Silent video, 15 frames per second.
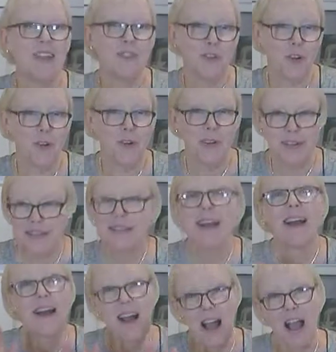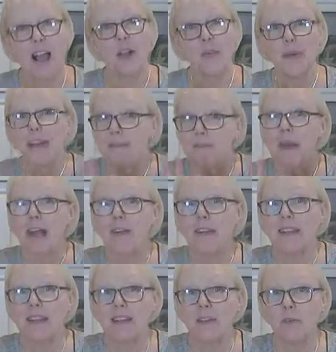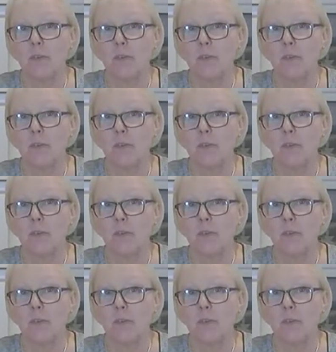of course, I already marinated